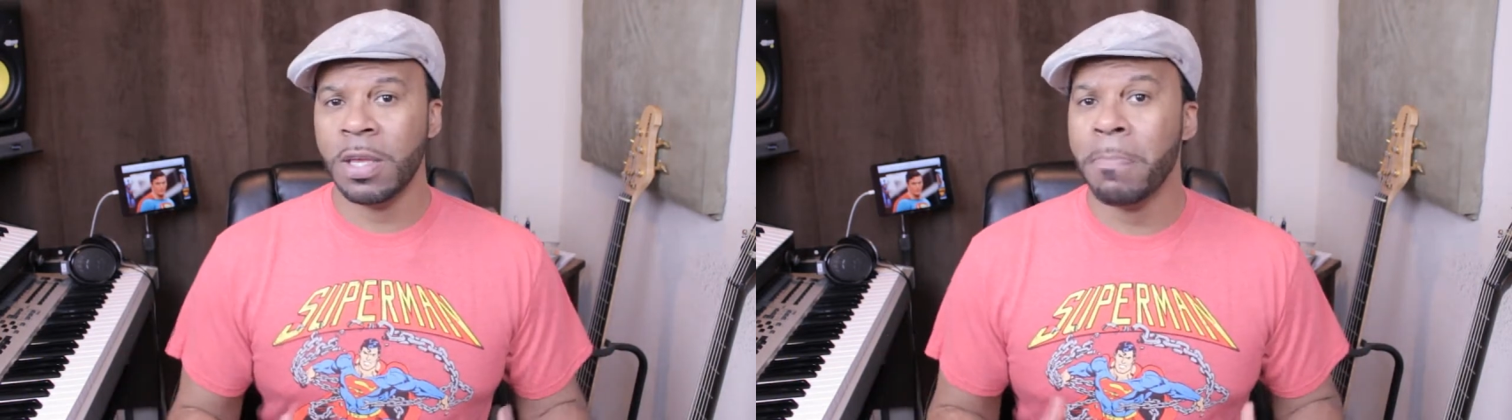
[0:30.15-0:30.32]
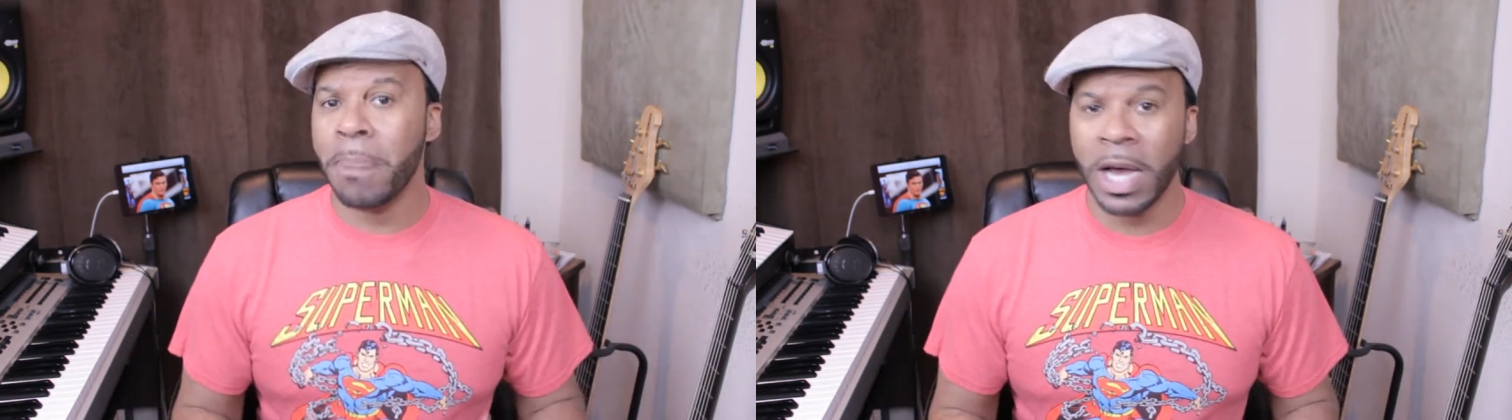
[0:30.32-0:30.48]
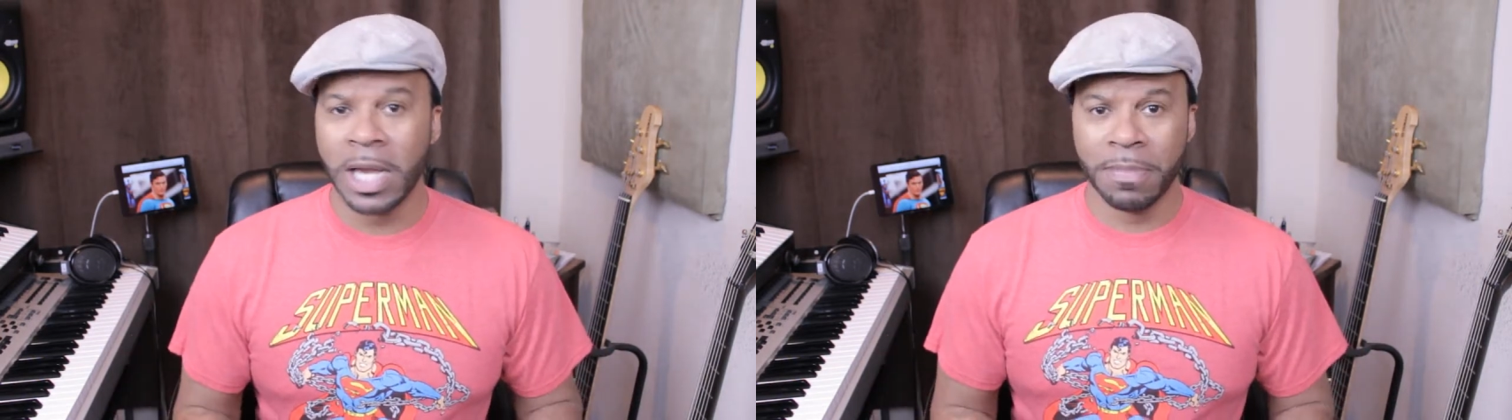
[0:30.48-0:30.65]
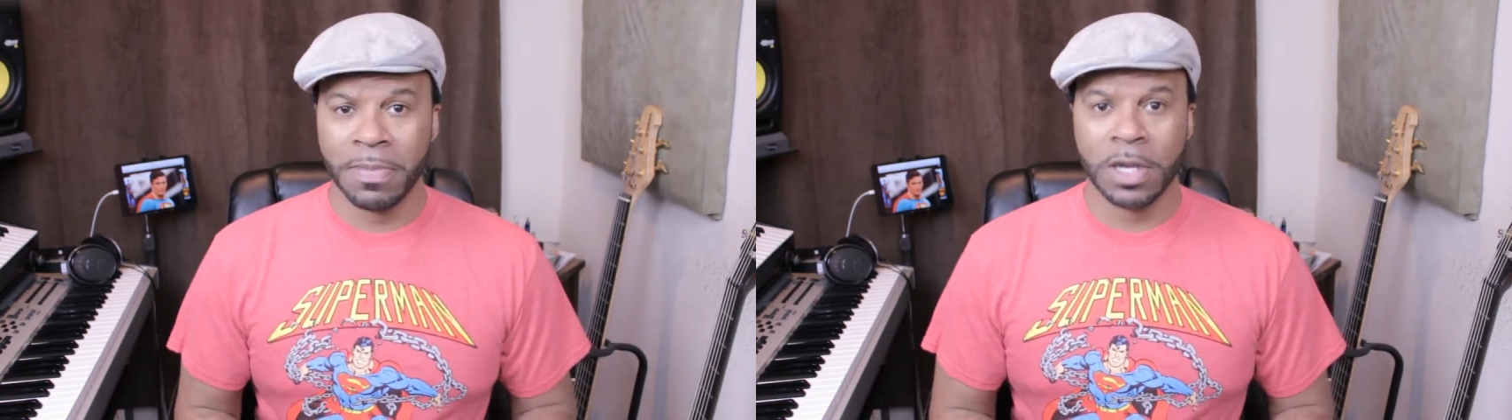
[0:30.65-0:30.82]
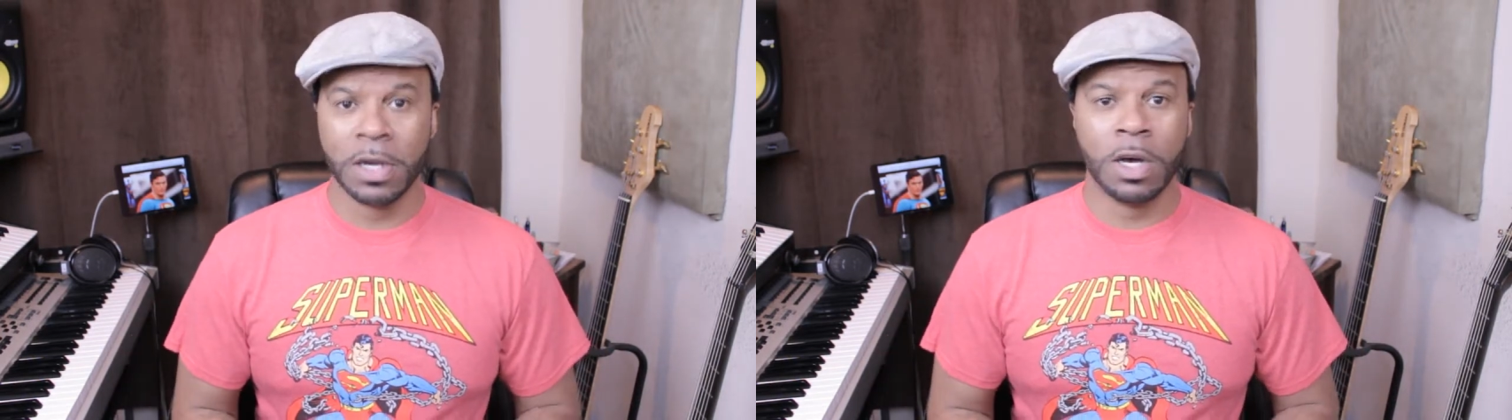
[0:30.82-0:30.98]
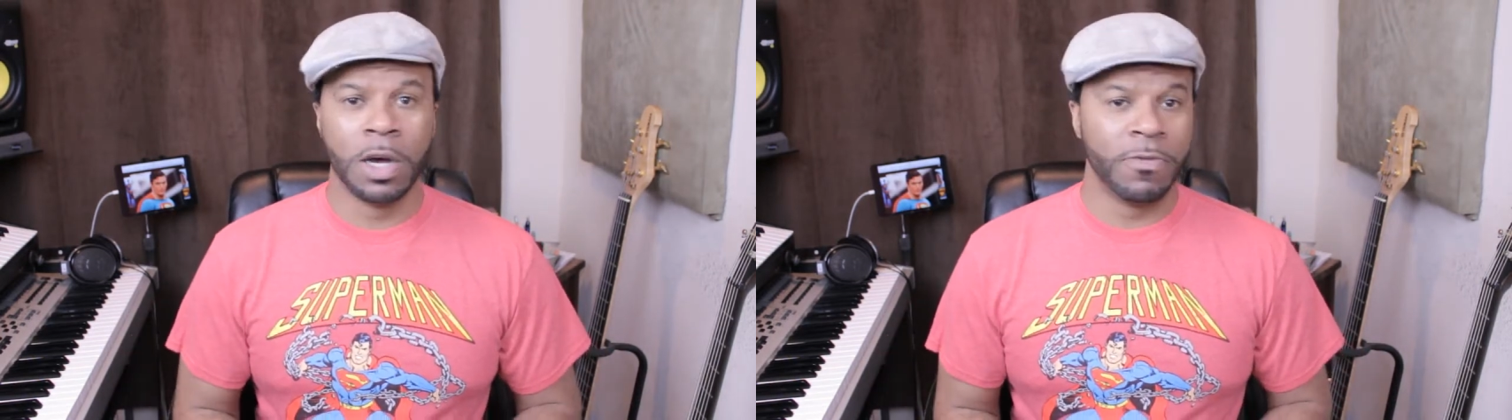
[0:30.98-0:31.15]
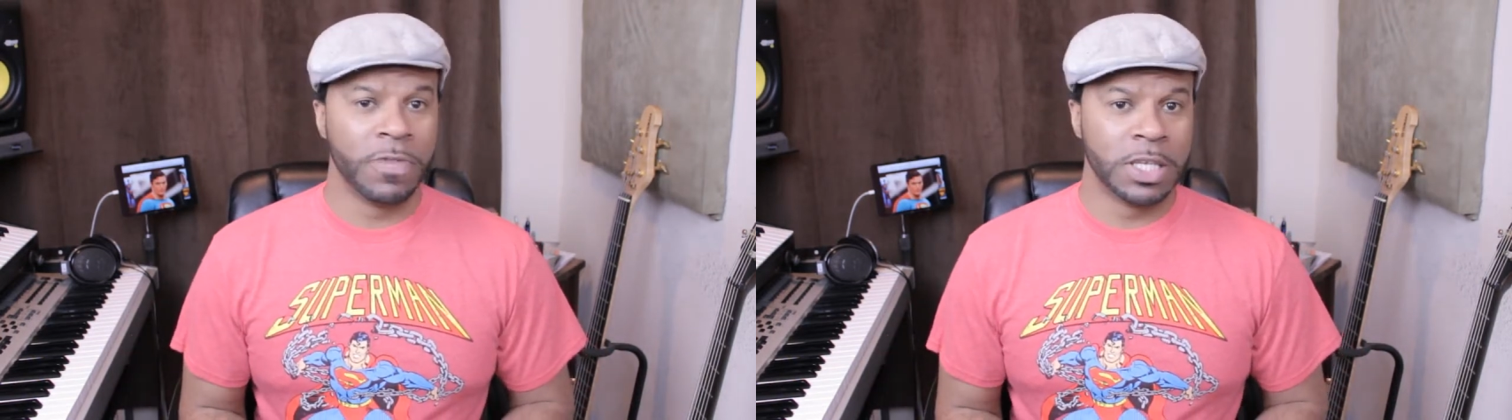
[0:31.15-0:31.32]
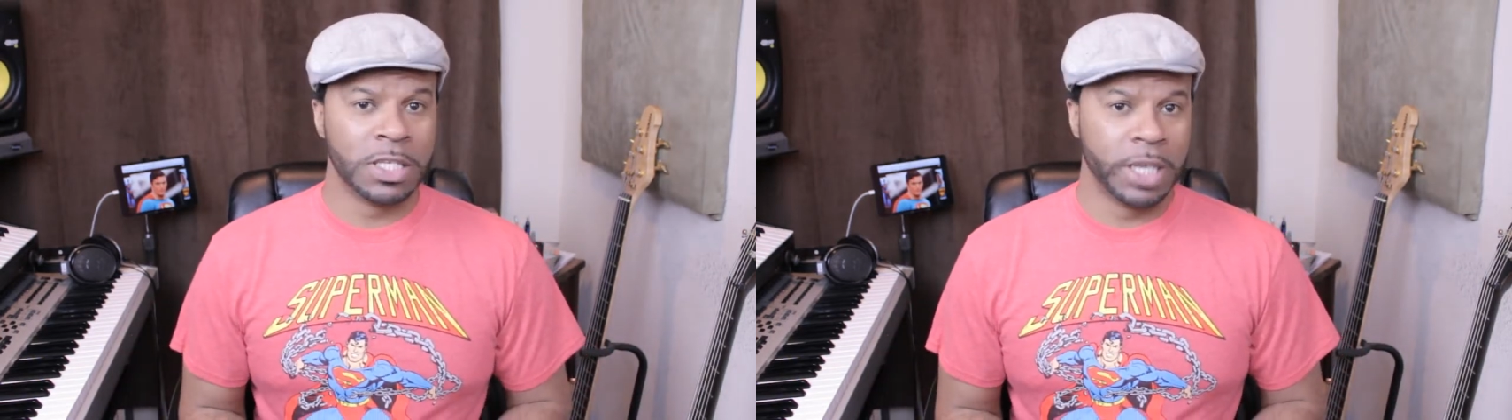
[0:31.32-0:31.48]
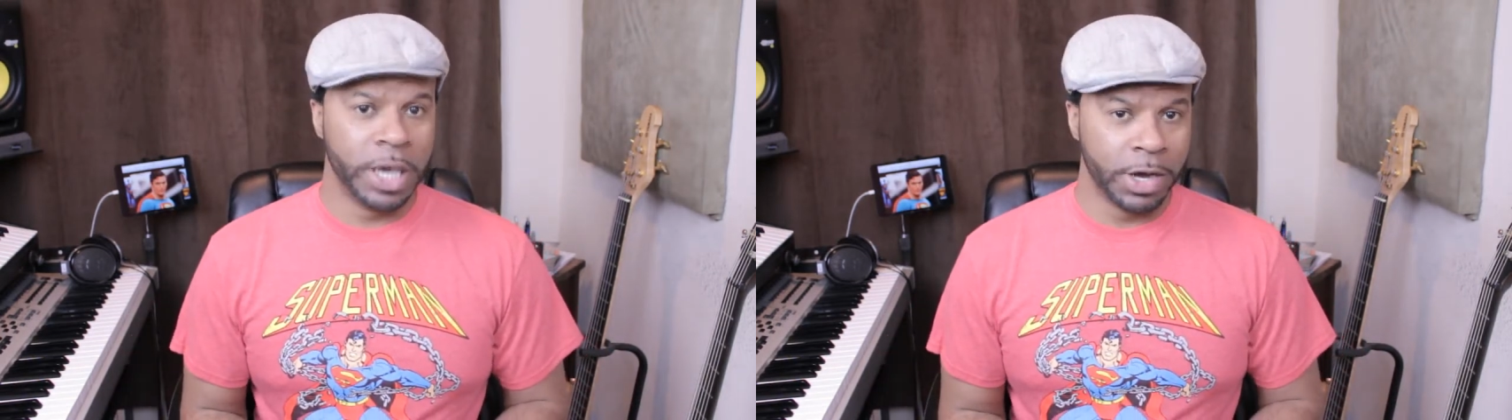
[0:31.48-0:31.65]
embodiment of
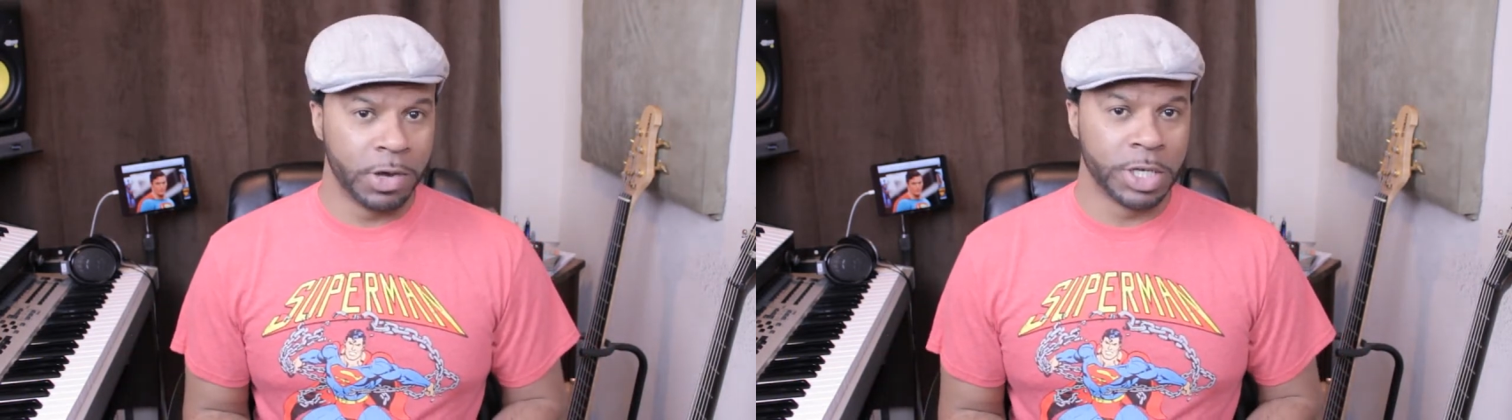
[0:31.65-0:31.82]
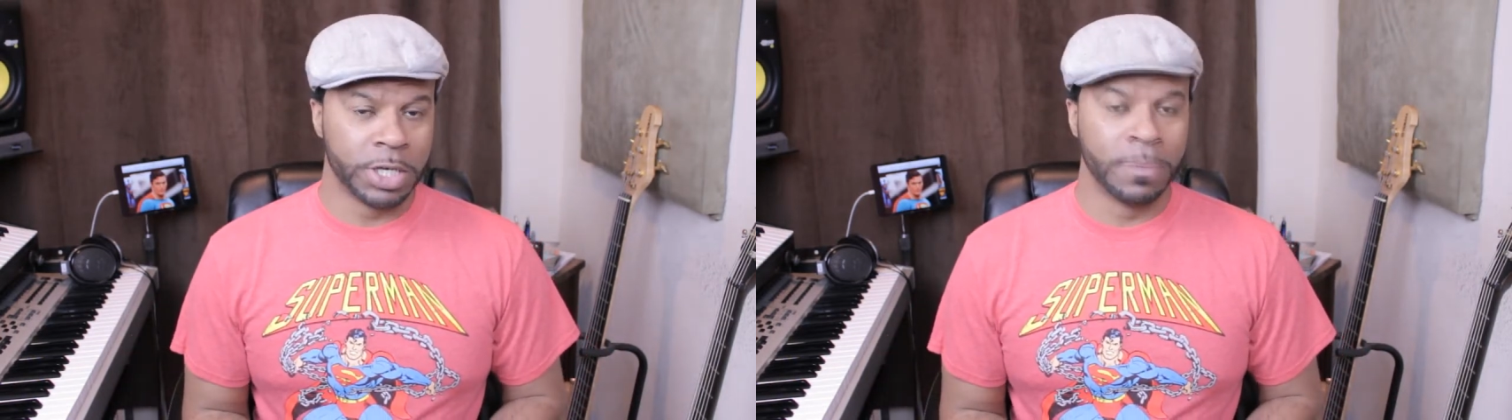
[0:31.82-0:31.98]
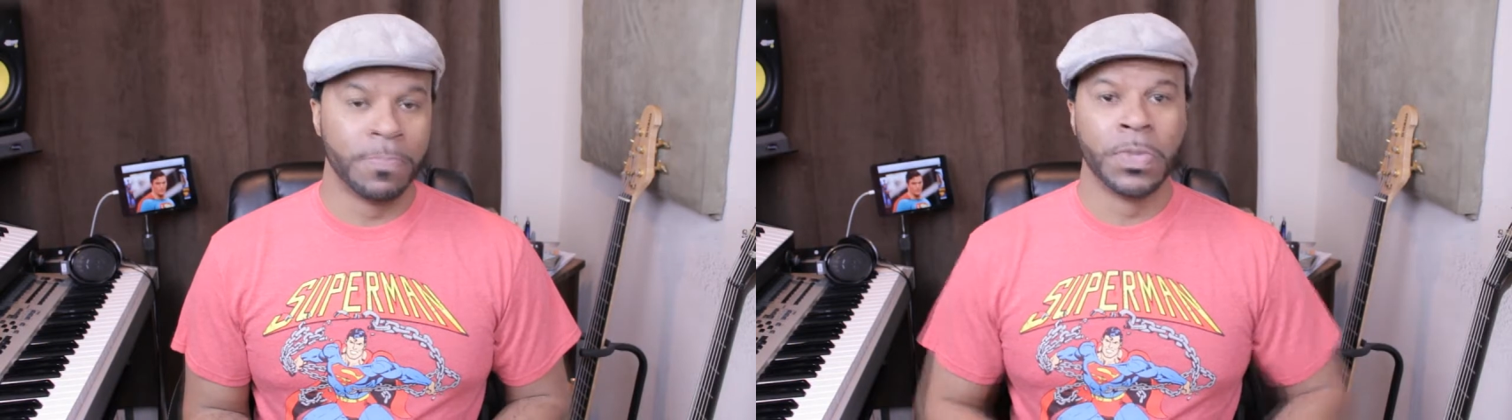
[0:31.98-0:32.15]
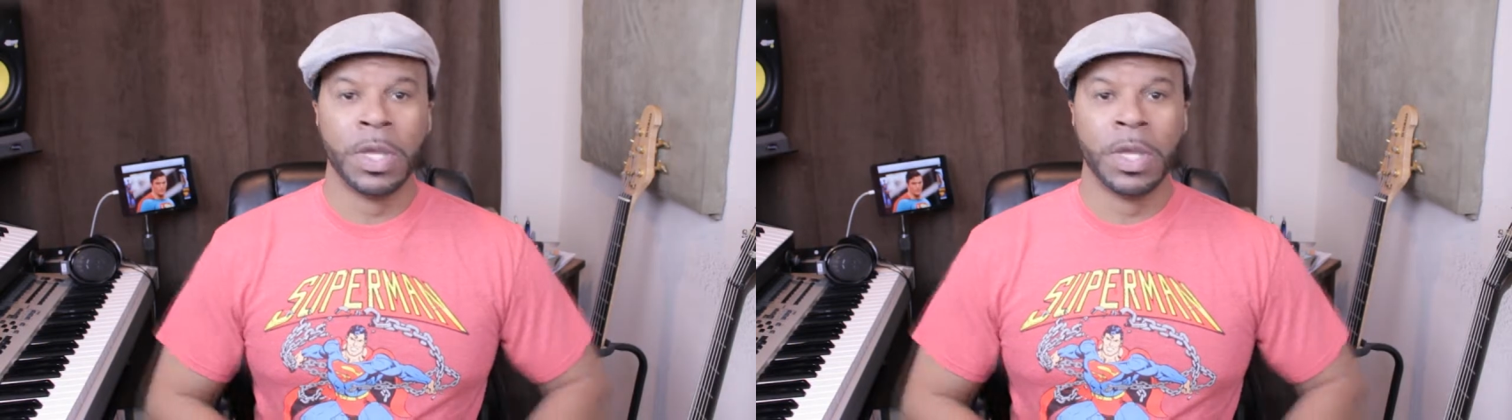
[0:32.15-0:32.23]
this character.